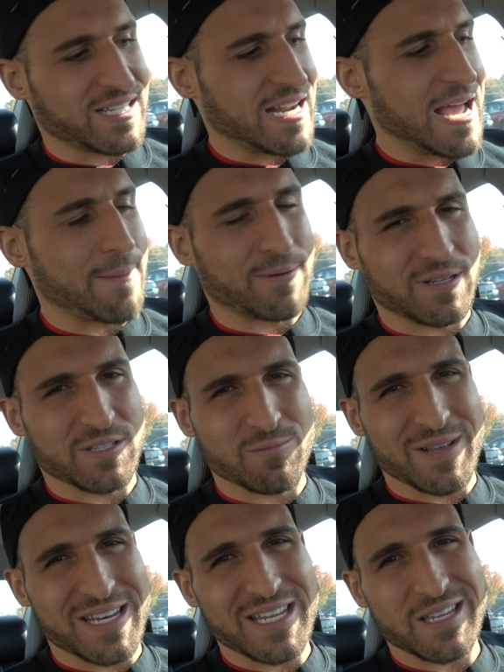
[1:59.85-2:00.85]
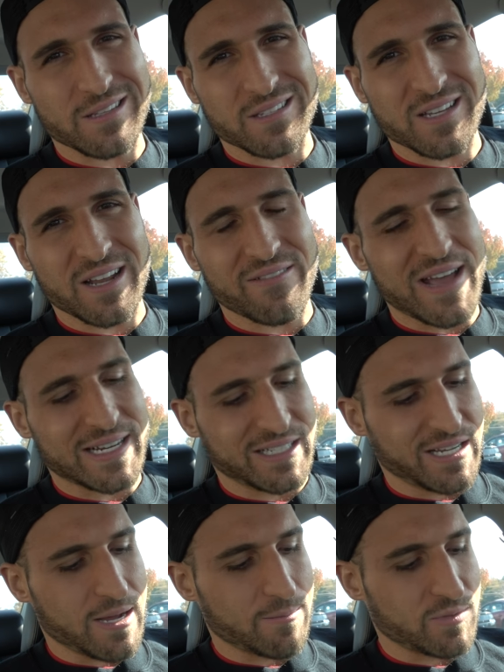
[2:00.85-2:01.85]
gonna happen because my knee is kind of
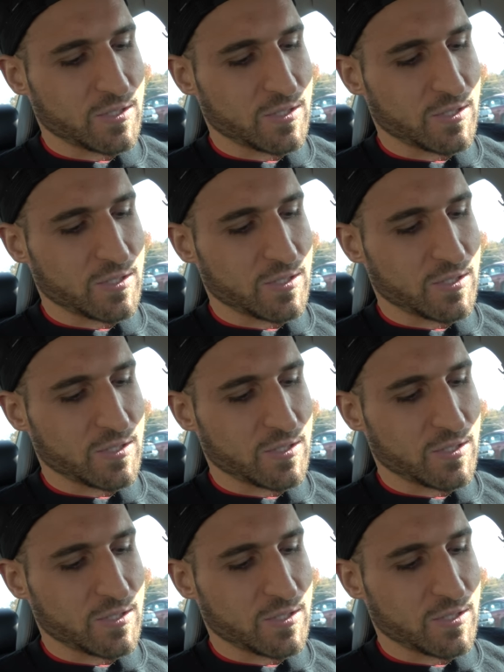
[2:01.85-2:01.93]
acting up.